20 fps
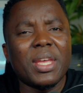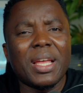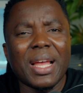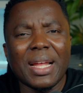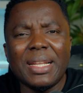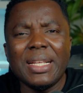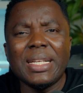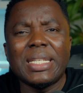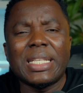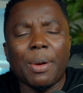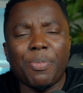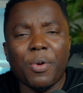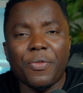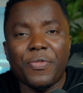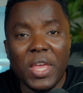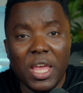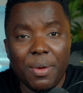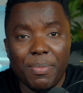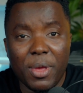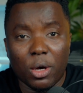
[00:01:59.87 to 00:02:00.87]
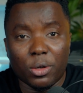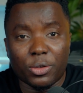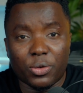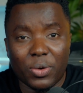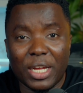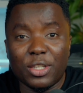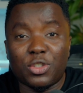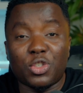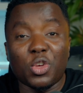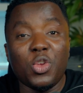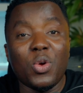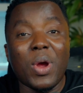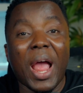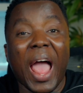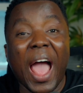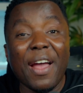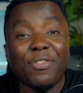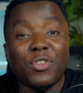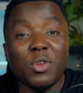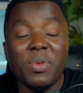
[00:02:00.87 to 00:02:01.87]
you get these type of emails, right? So you
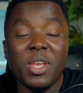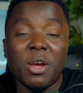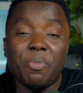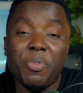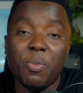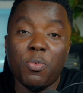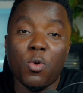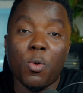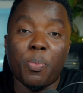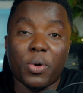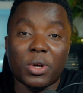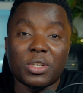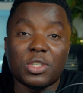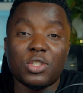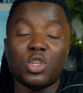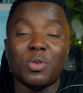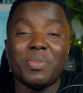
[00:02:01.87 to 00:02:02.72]
have to be a people person